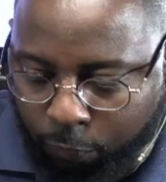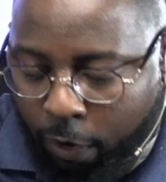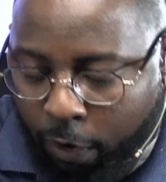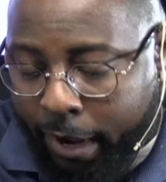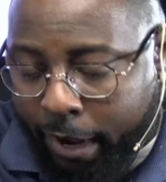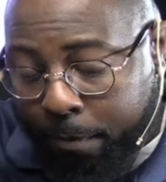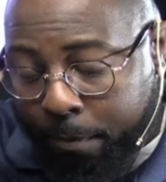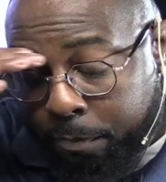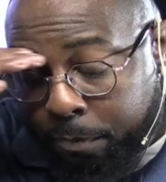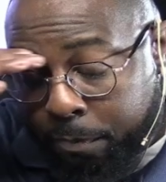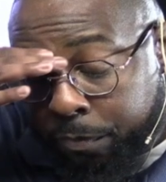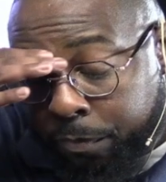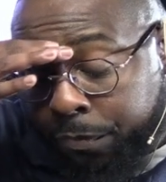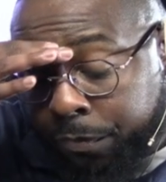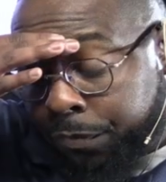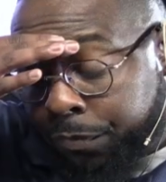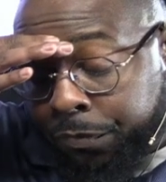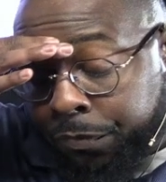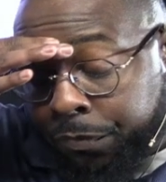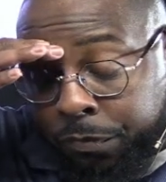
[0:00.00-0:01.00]
treasure
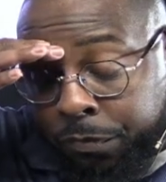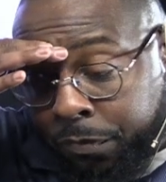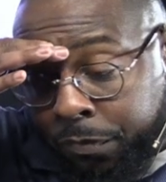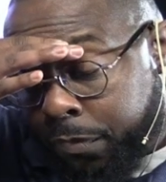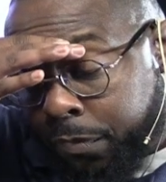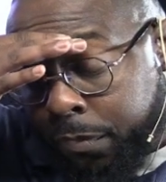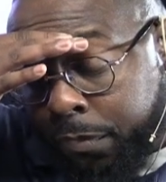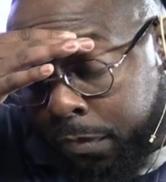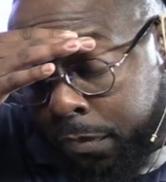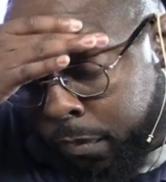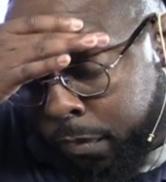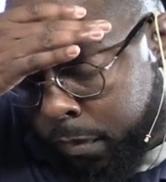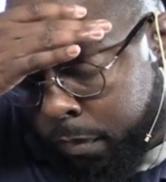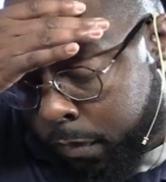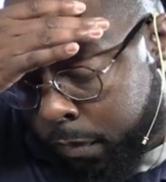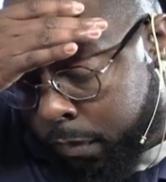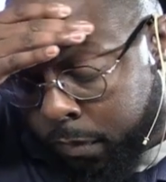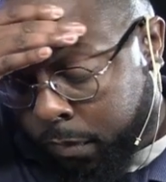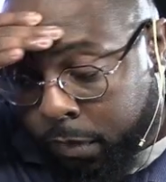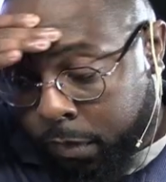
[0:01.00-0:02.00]
right. treasuries.
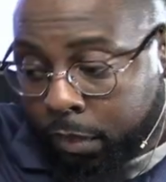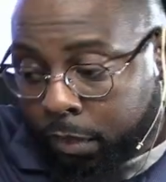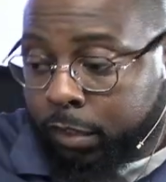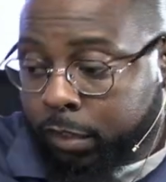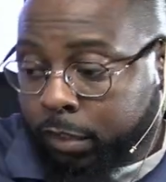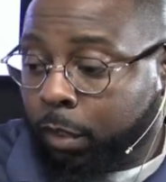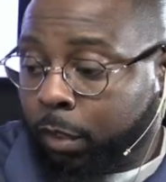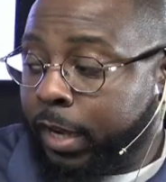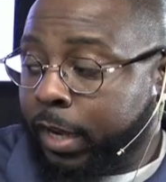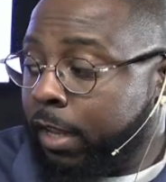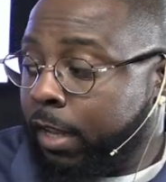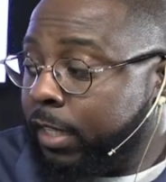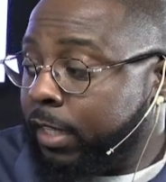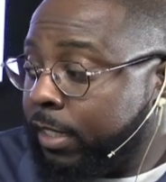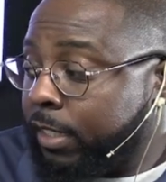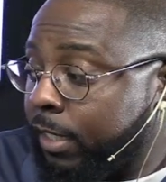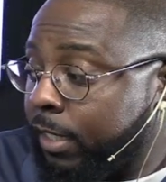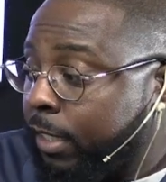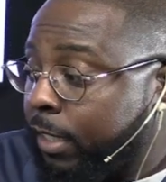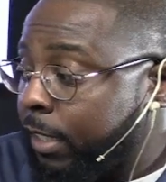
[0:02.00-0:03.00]
So now
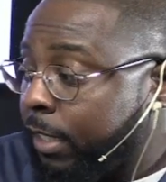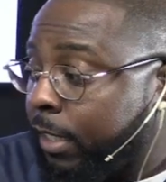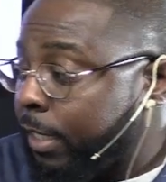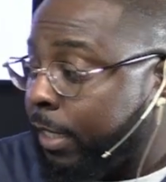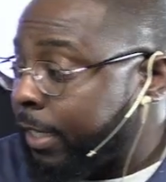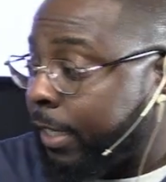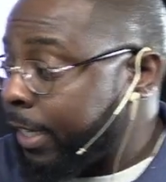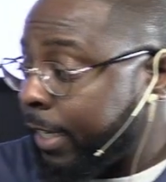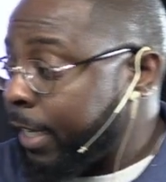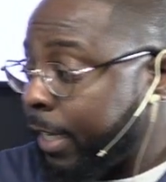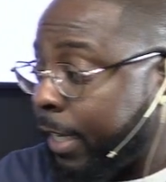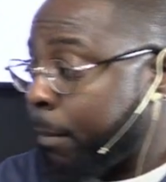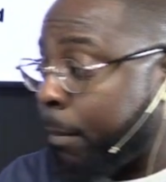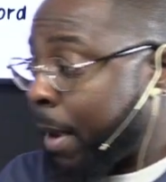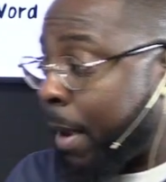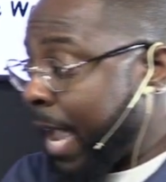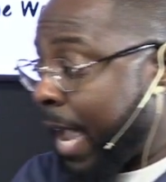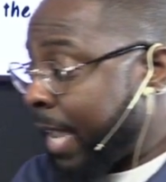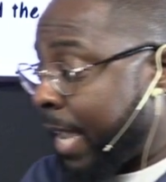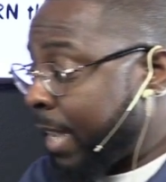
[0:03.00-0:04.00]
listen,
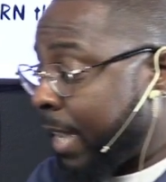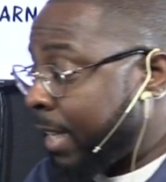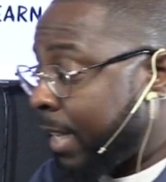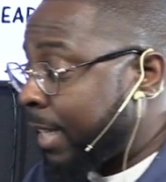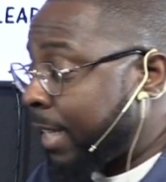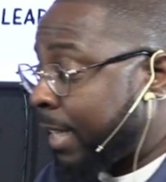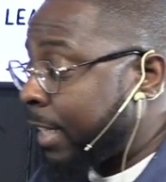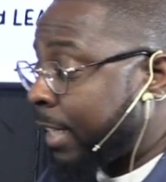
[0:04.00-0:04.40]
Nehemiah,